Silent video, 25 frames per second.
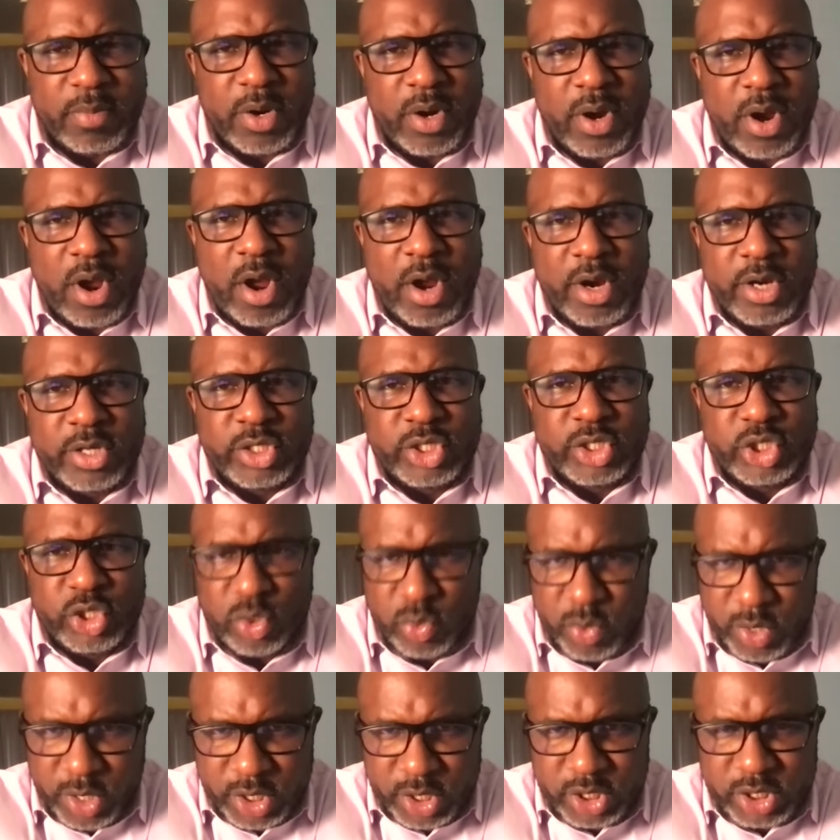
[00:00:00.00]
are
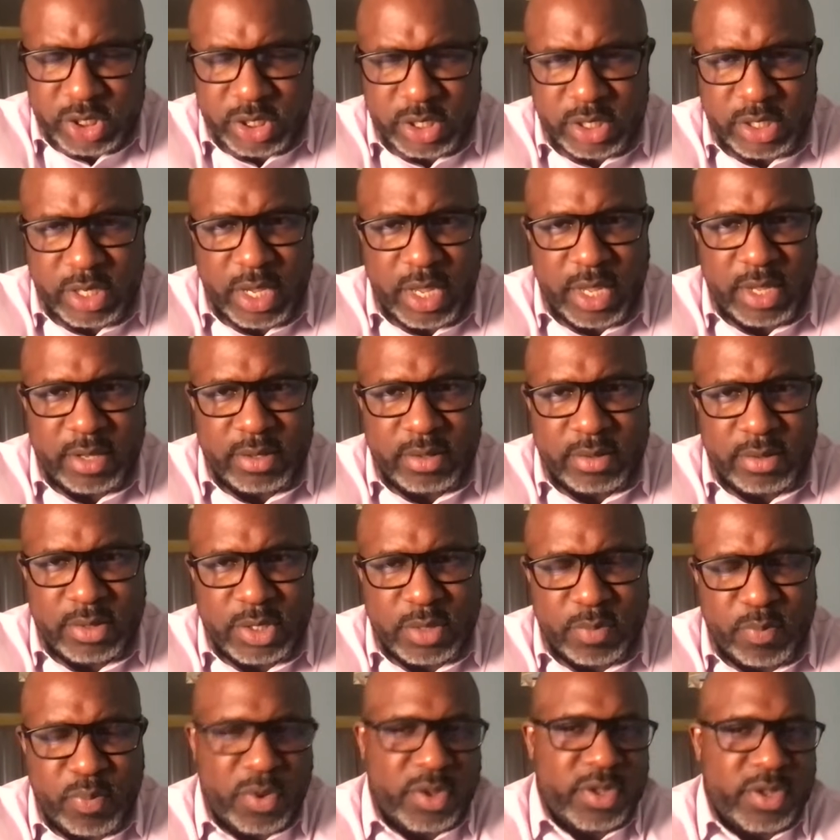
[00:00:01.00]
Jewish and
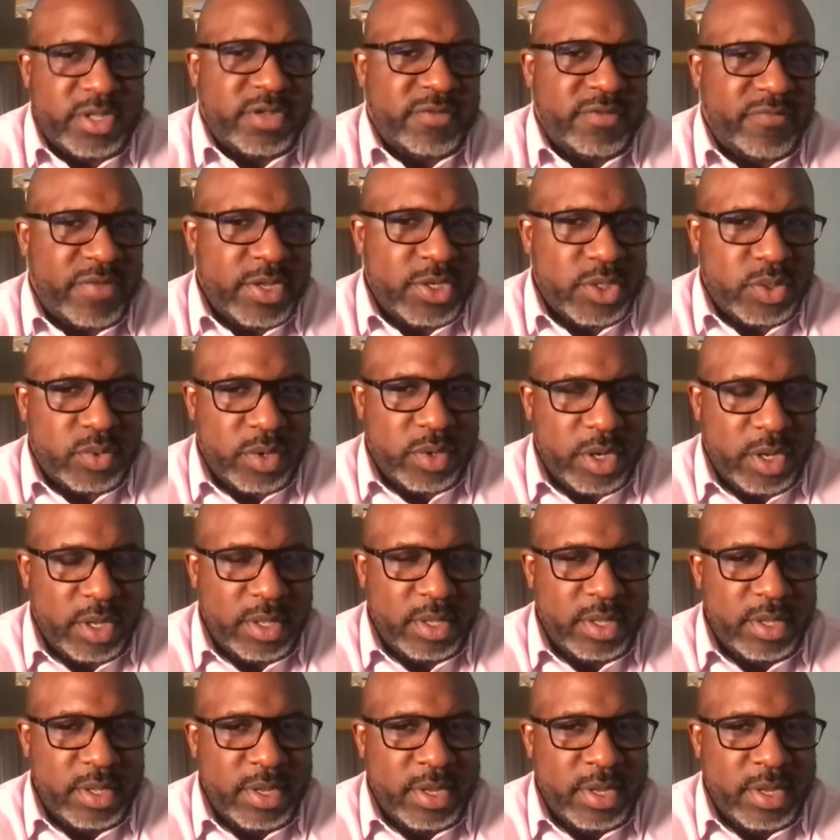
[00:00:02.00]
supporters of Israel.